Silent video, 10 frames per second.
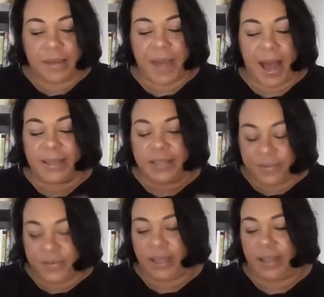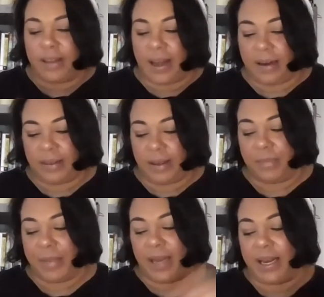activity that the
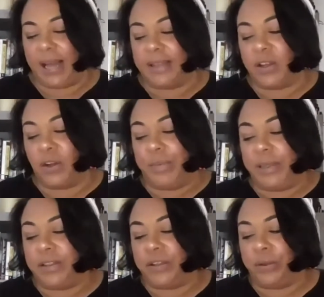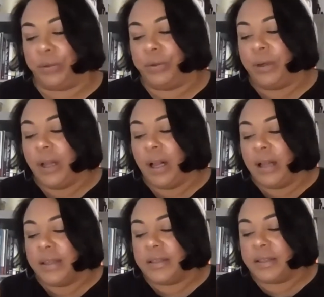man he had sold me to.
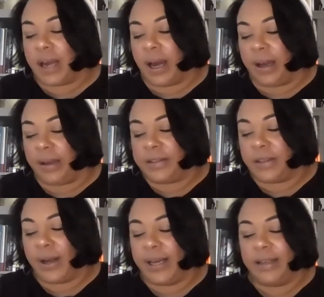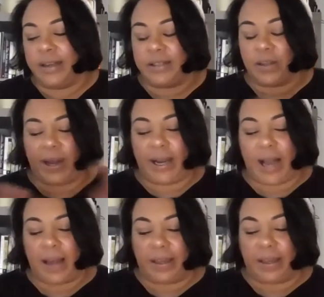So I
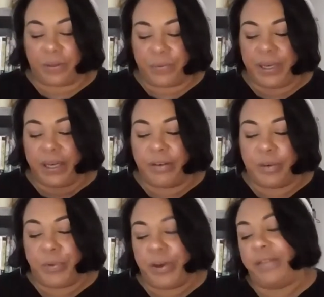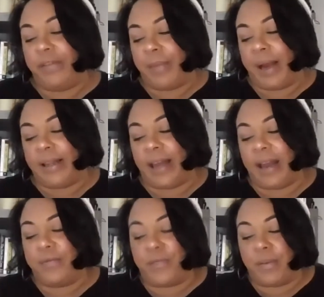got like a 3-year reprieve in my
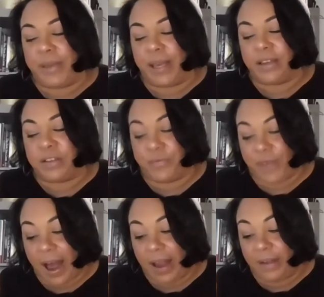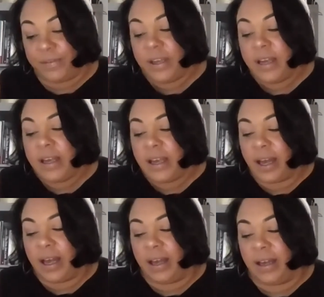life from the age of 5
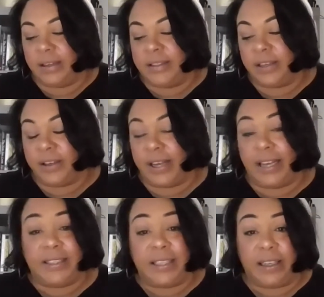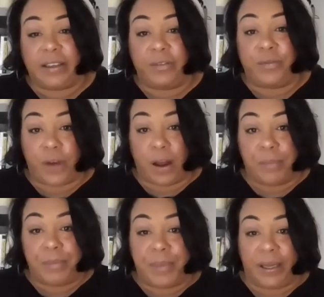until 18
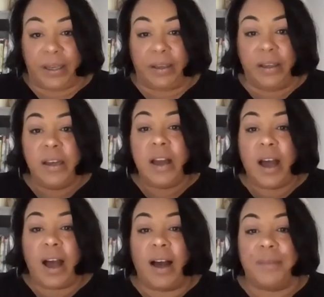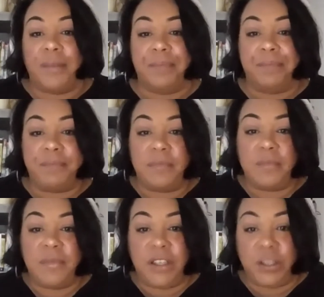from being
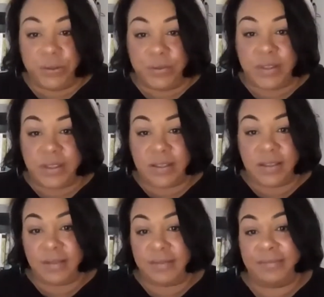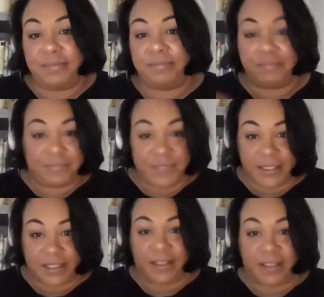used
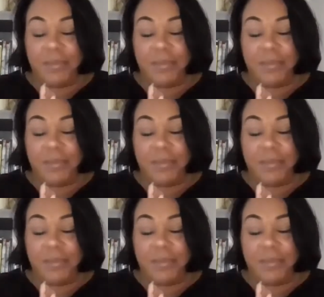physically.